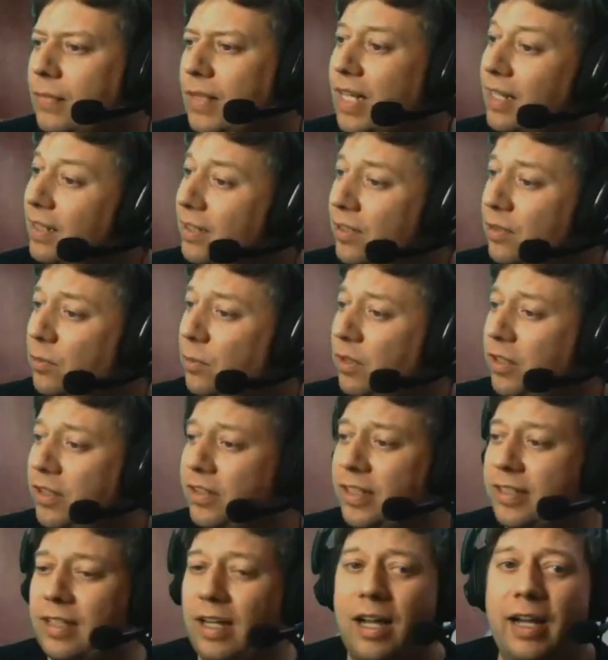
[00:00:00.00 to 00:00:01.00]
this is one of the
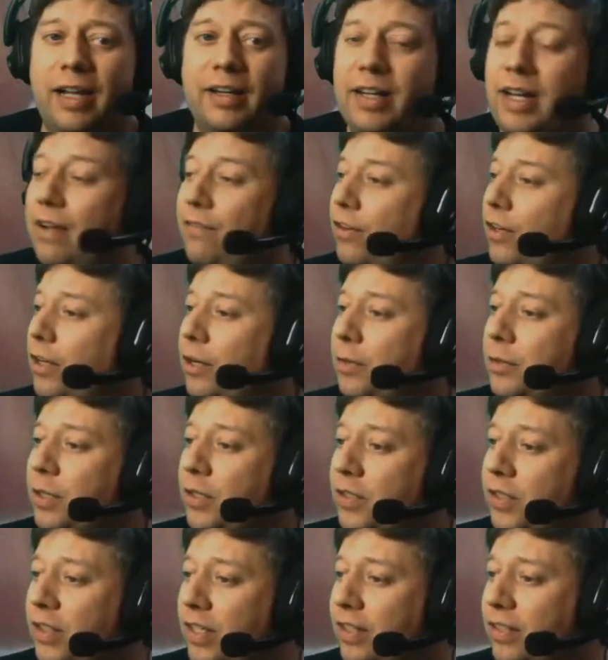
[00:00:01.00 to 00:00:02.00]
things I'd never
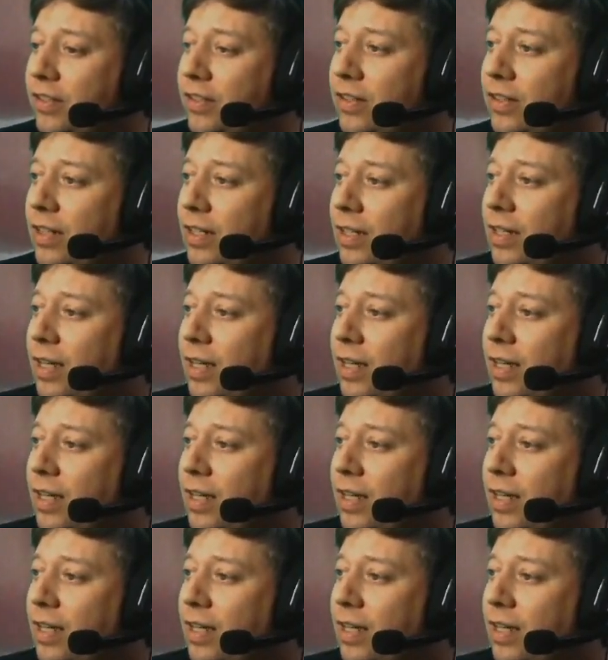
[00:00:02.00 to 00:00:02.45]
noticed this